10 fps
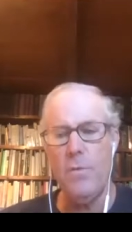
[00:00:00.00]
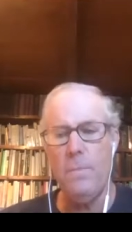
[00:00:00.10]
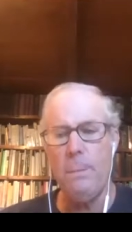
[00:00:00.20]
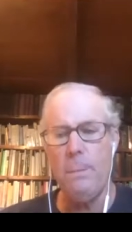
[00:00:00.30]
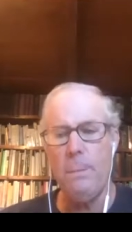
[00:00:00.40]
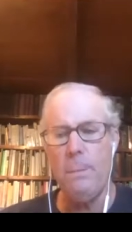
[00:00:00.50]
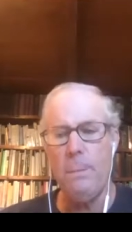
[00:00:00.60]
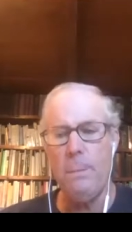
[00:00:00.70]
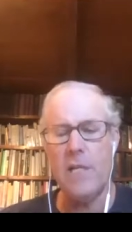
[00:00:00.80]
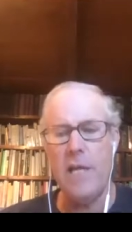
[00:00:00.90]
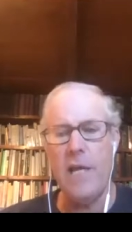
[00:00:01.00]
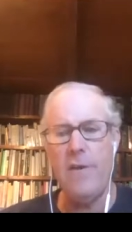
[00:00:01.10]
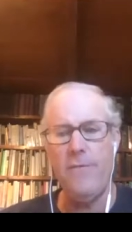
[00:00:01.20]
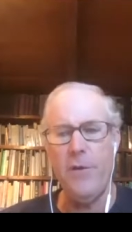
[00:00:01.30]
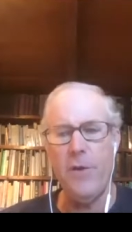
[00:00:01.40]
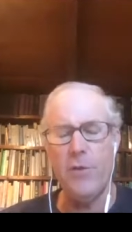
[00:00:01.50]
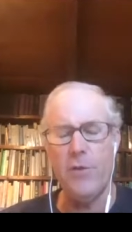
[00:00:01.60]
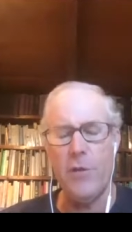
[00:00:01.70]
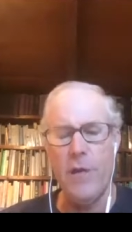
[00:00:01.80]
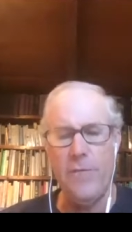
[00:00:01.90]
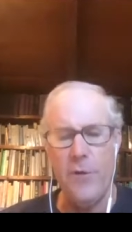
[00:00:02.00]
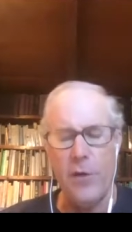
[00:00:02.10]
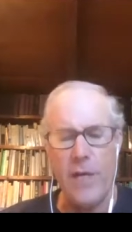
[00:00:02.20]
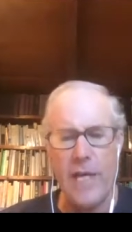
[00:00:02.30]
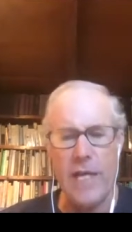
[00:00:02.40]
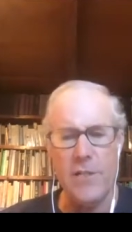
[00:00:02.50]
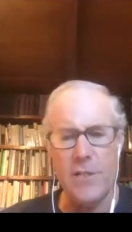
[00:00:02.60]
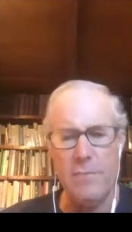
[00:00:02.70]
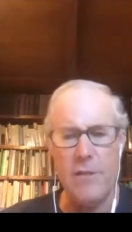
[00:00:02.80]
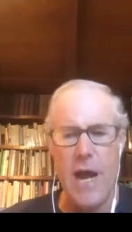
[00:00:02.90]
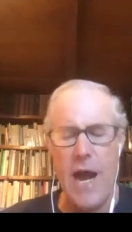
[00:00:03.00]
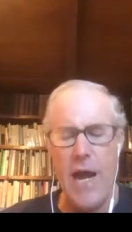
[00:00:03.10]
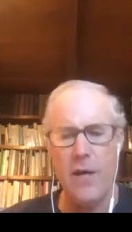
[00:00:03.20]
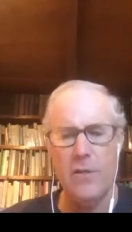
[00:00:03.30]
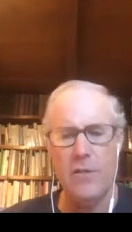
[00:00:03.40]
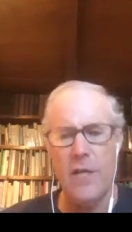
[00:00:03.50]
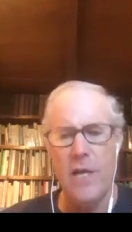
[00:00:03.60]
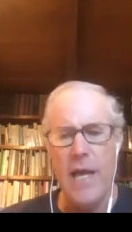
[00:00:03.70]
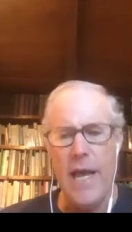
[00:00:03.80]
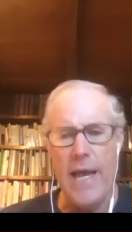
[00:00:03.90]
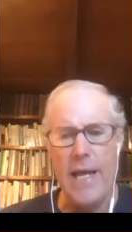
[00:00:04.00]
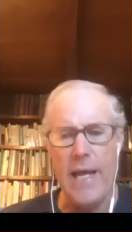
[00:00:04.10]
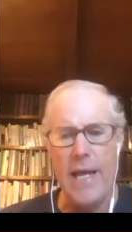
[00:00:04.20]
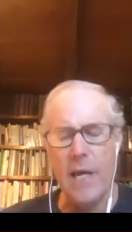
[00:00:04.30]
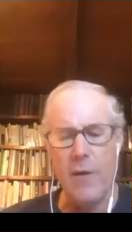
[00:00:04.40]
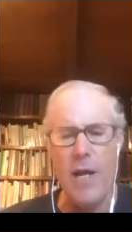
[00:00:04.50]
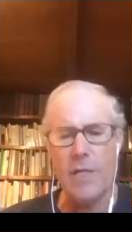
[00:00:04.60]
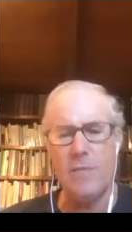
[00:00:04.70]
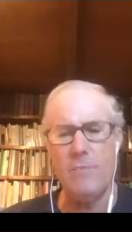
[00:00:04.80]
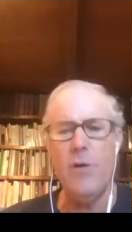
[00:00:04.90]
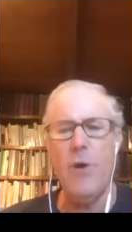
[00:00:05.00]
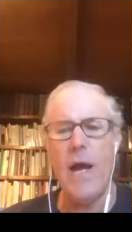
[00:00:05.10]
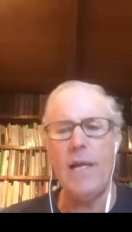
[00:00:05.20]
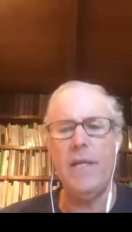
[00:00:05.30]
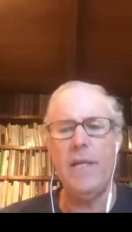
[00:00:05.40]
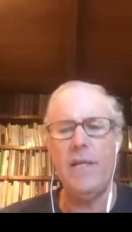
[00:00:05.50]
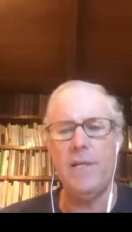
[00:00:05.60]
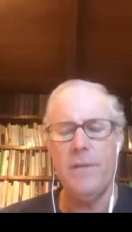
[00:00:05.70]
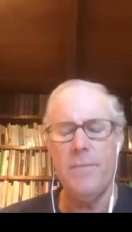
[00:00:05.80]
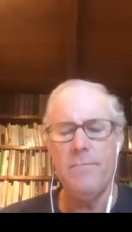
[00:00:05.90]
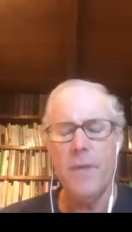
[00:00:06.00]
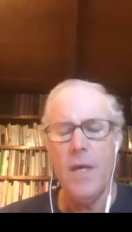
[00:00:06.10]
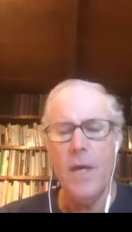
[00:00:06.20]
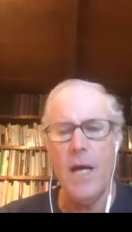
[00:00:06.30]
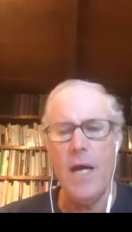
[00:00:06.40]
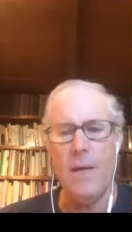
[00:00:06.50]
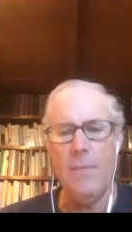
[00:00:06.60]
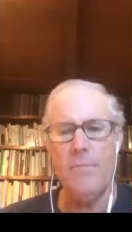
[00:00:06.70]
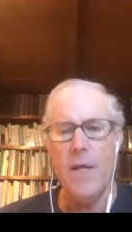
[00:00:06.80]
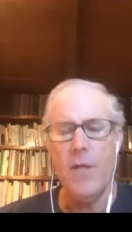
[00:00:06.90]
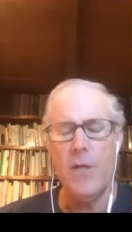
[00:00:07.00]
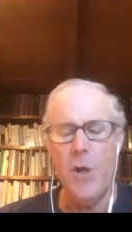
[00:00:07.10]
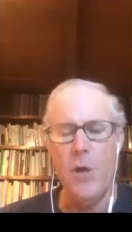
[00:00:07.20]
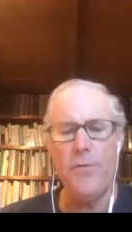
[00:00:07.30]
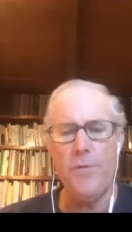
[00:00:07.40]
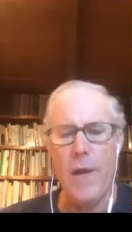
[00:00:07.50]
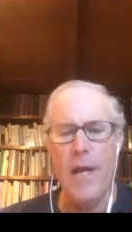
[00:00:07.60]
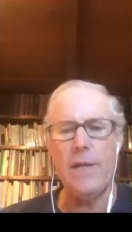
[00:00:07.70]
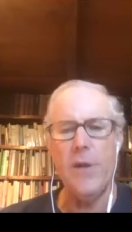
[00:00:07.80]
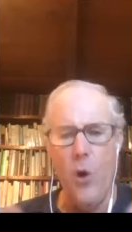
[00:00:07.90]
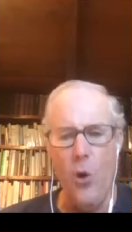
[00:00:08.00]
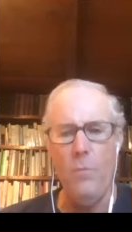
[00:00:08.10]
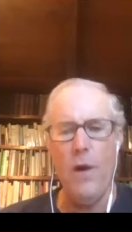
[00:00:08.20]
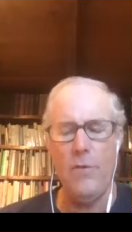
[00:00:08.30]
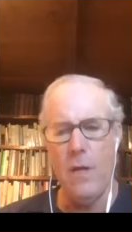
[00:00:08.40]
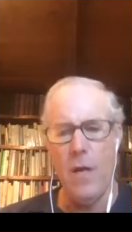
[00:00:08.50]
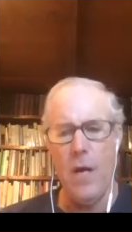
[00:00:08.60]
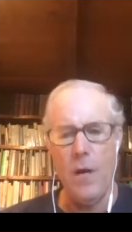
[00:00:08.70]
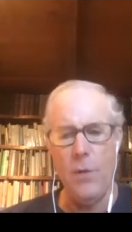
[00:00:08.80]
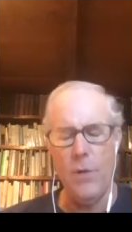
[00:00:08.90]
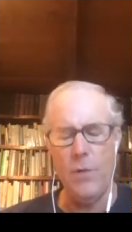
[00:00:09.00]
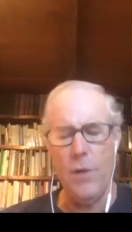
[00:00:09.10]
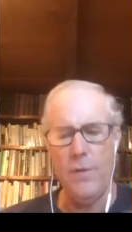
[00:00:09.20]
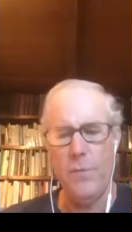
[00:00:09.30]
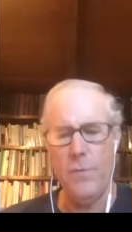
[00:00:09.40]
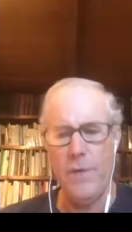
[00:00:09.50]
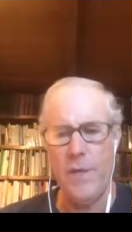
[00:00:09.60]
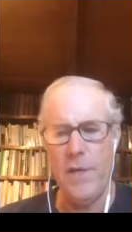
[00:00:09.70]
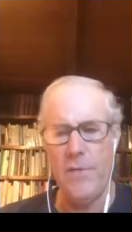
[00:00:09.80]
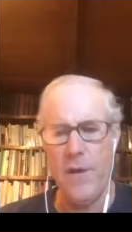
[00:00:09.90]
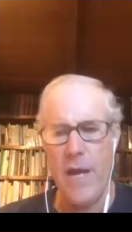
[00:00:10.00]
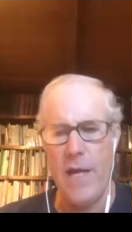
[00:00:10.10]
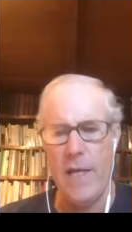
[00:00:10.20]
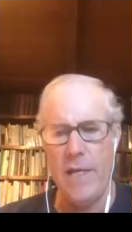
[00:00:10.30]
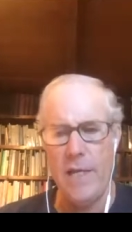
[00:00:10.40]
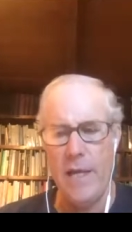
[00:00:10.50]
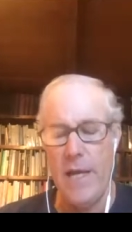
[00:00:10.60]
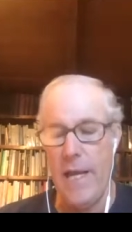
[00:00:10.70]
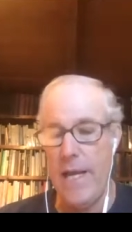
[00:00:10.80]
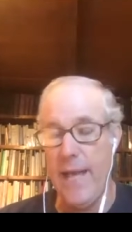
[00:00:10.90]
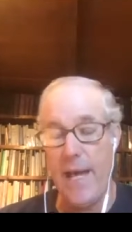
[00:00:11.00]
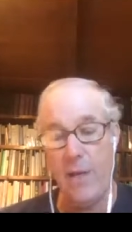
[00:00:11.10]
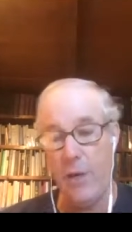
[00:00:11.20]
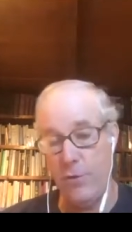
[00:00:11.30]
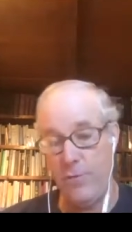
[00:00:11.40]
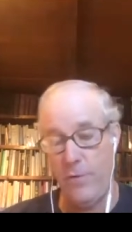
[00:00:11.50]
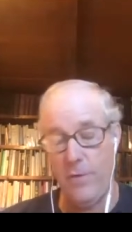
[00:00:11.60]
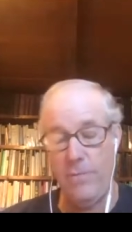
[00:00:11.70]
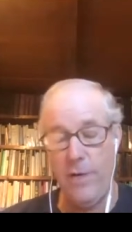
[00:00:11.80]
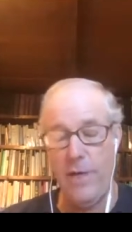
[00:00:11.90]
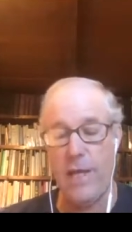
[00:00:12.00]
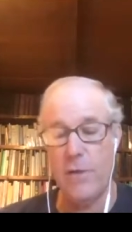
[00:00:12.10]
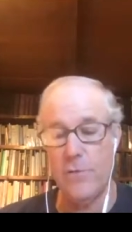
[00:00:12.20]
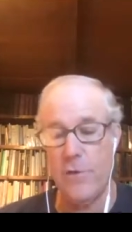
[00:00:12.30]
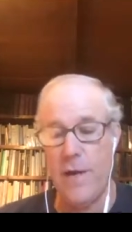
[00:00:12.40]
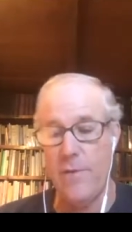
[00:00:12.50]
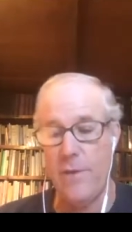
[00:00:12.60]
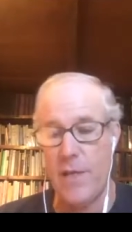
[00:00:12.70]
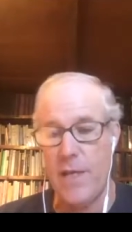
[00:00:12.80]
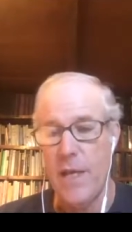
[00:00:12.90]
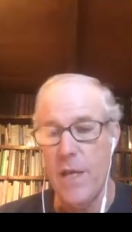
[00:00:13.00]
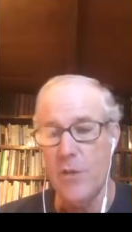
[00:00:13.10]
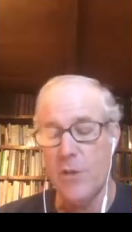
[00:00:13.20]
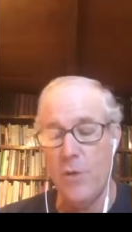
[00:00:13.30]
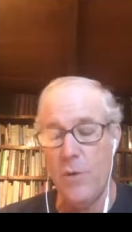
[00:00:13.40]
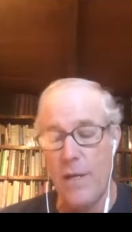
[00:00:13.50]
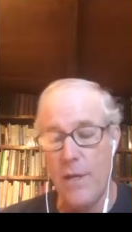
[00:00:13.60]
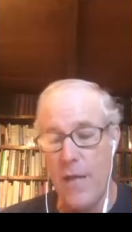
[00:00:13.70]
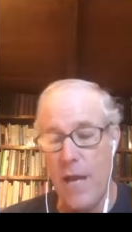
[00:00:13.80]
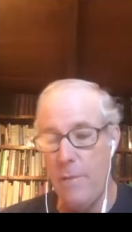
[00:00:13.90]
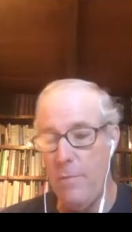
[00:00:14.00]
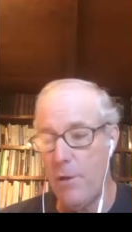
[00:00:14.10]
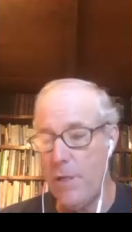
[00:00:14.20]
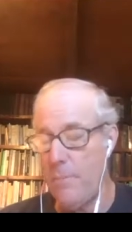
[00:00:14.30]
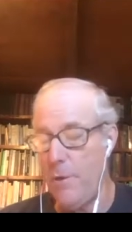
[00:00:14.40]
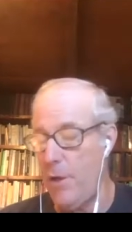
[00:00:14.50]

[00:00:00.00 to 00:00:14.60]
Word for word: So especially if you're if you're kicking some tires and kicking around some new ideas, um, don't threaten the whole mother ship uh, with, with, with a different idea. And, and, that goes for, you know, that goes for everything. So uh, you got to build up your,